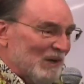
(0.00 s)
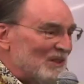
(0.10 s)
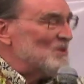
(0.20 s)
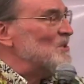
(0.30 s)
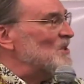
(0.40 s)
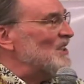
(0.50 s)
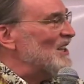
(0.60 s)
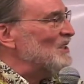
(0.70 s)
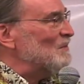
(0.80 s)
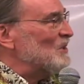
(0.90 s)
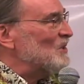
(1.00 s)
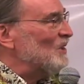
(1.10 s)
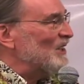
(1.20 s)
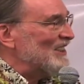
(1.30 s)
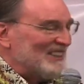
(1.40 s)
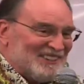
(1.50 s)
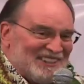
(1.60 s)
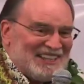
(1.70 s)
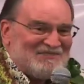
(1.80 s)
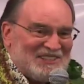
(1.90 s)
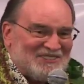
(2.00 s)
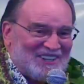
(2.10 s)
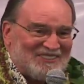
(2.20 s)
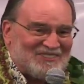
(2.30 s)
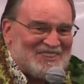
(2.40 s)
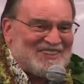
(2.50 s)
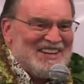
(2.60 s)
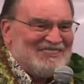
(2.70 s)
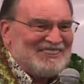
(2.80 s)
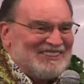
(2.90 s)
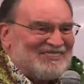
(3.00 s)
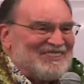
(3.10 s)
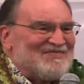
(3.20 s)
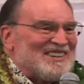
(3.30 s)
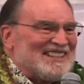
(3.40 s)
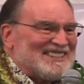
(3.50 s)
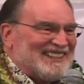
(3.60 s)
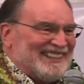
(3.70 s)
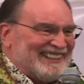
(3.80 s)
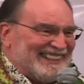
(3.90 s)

Why don't you stay as majority leader? Let me run for president.